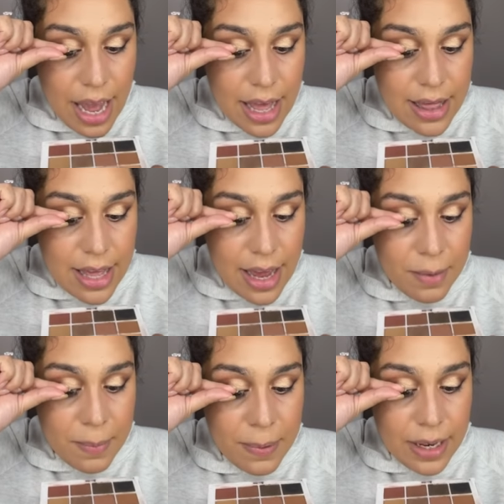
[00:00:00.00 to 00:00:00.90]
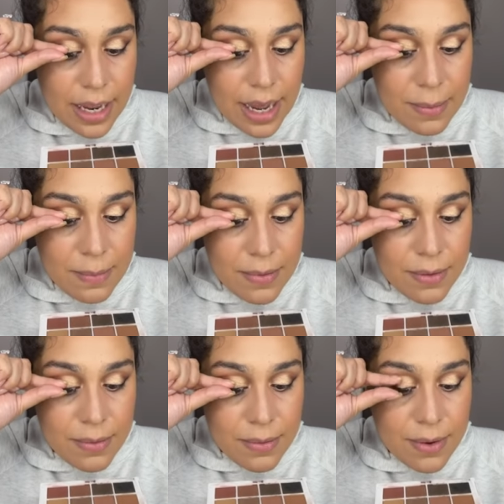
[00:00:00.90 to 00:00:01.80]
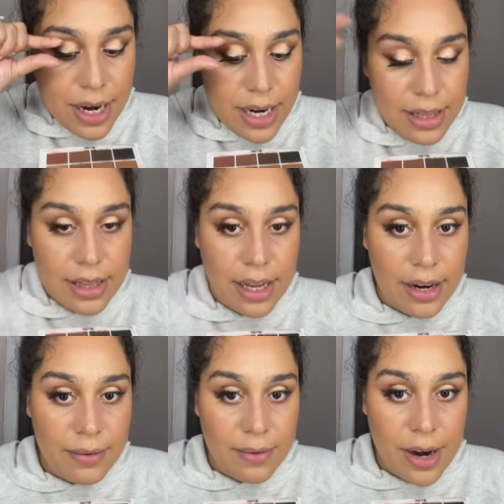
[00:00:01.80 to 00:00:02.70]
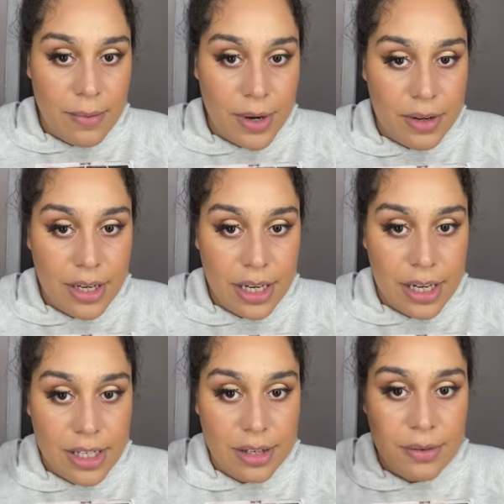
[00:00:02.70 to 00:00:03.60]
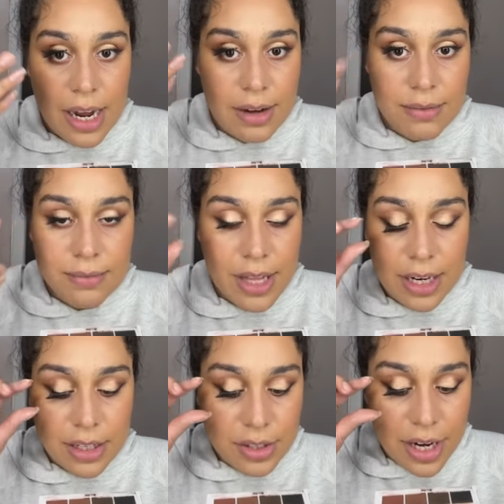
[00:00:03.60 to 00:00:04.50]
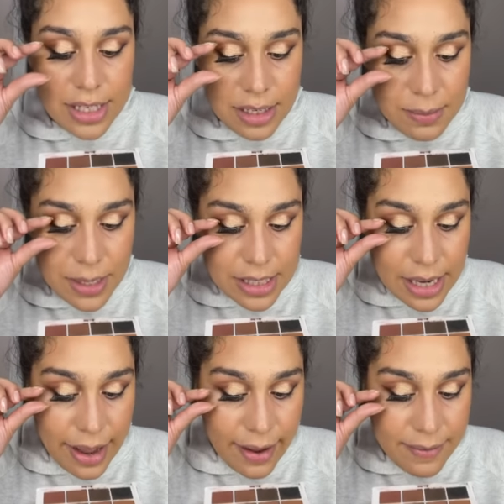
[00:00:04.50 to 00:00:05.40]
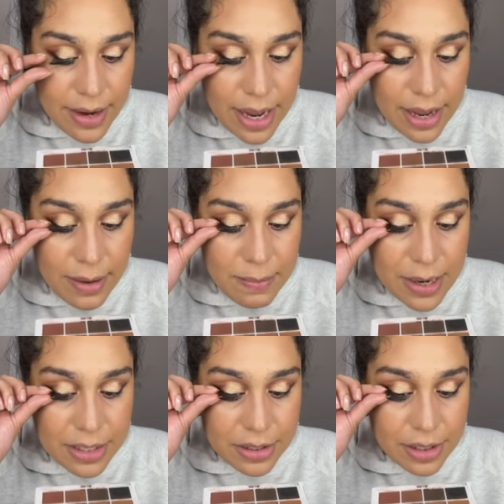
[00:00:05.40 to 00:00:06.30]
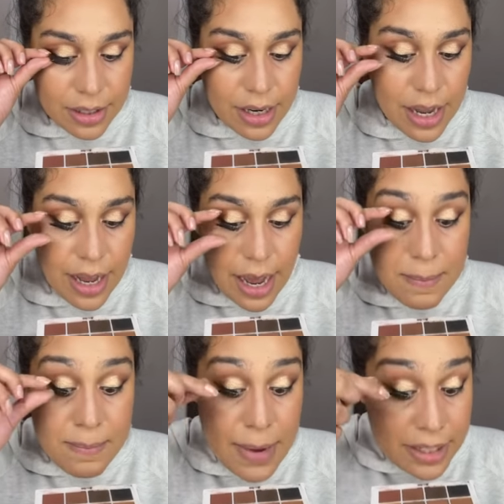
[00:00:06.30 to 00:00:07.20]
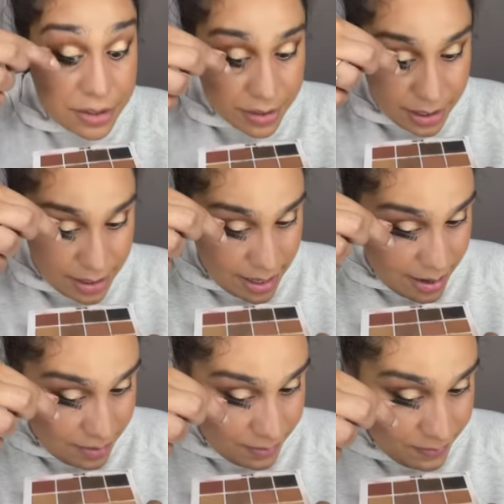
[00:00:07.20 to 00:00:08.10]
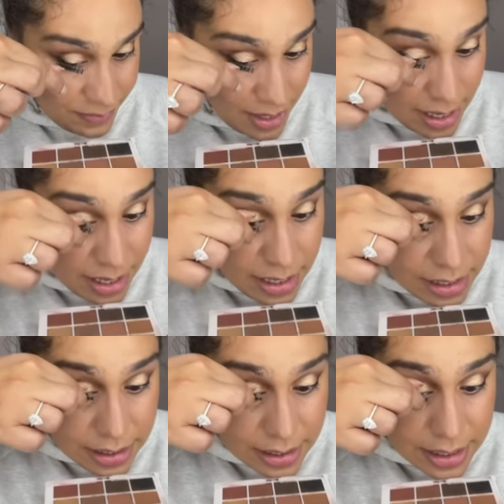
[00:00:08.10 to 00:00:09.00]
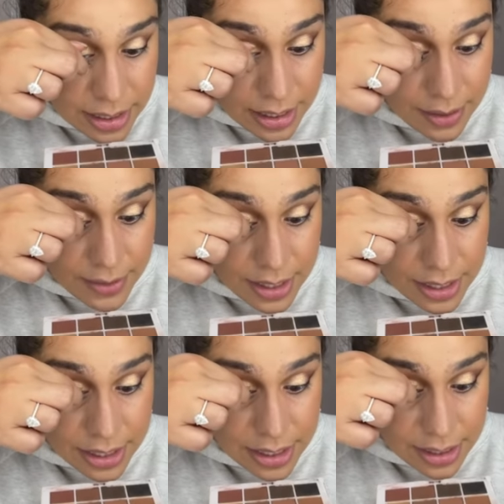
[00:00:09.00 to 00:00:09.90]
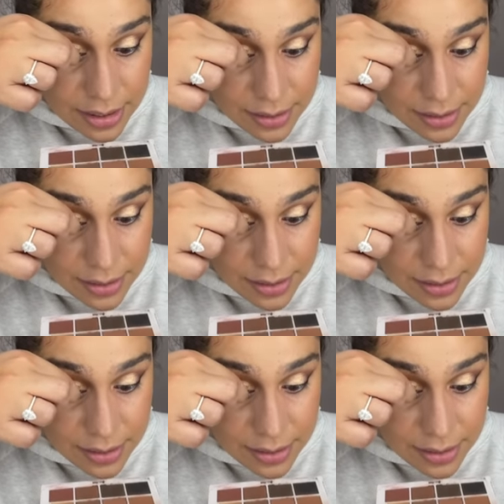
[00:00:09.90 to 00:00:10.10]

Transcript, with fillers: and that'll plop right there, right where you need it to. Now that looks crazy because I have not measured. I'm measuring now to see if this